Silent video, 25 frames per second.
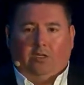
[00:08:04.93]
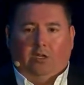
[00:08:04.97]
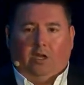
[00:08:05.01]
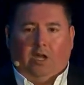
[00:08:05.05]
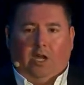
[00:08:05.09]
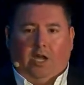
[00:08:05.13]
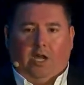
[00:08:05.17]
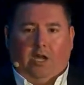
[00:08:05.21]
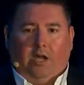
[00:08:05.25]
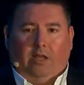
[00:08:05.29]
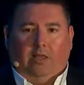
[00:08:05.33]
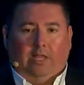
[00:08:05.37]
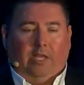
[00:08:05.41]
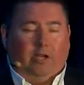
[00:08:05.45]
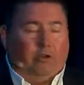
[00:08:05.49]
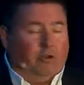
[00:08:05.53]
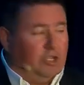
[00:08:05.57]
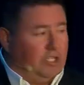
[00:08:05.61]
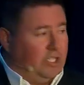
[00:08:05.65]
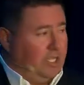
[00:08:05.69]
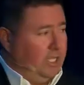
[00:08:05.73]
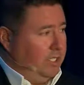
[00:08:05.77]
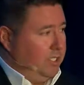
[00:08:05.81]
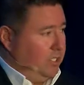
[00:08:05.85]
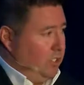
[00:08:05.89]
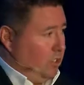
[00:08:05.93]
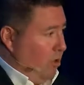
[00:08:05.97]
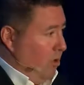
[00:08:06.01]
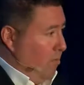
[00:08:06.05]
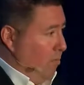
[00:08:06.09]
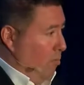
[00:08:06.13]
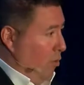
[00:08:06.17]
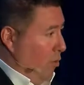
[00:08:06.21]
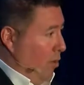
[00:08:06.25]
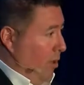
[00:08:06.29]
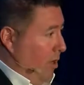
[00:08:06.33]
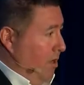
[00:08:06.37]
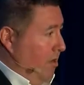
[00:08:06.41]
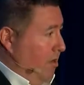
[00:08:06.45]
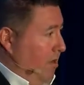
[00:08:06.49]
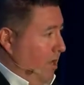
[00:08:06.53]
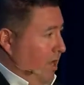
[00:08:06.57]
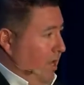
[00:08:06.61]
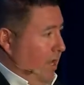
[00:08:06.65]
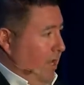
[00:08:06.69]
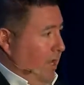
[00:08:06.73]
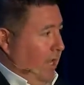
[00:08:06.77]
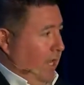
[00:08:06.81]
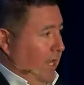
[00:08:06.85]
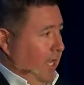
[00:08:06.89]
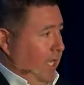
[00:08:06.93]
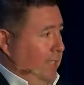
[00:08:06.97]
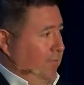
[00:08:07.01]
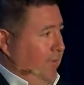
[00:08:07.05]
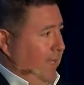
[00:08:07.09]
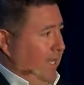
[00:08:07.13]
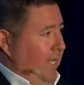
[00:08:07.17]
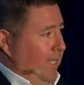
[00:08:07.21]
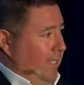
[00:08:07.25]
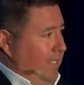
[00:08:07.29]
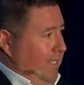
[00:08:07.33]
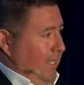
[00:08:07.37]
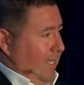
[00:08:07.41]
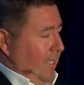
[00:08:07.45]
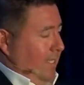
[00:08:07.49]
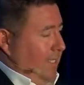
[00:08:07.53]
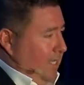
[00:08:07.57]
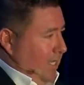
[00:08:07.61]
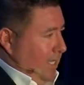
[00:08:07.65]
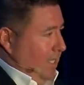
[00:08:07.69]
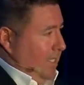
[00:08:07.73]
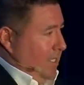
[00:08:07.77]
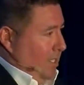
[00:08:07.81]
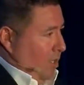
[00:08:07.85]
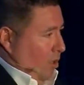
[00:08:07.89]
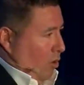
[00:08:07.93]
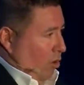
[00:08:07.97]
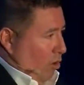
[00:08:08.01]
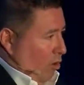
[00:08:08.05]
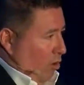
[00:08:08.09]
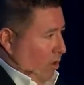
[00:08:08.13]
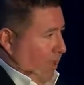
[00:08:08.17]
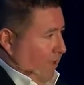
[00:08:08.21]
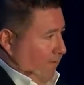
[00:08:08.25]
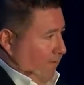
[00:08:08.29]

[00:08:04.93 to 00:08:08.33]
literacy is so important is because this is the early